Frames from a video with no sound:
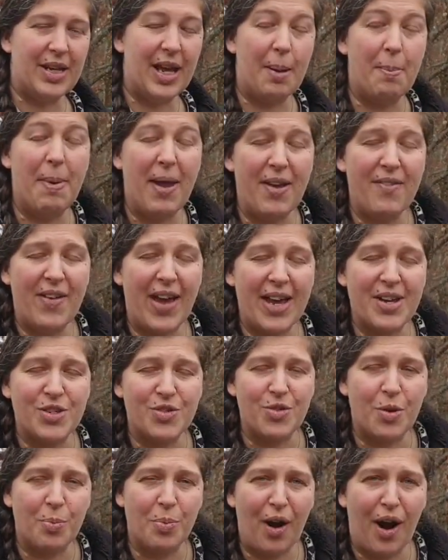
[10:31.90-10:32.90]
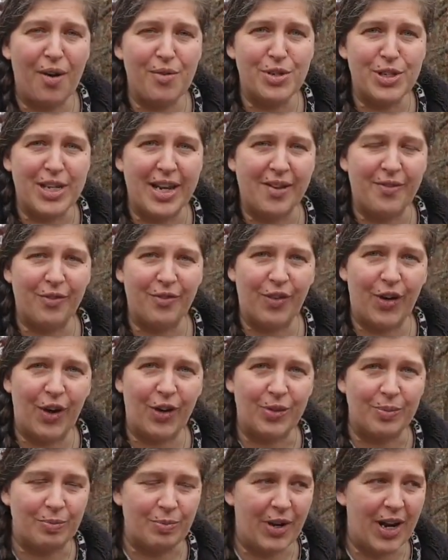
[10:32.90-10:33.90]
A bit of extra protein
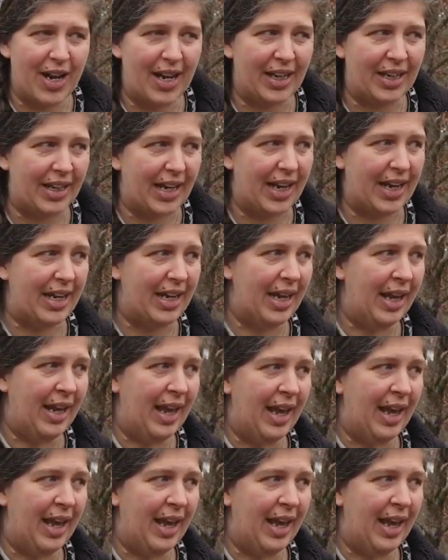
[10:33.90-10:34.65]
for them really,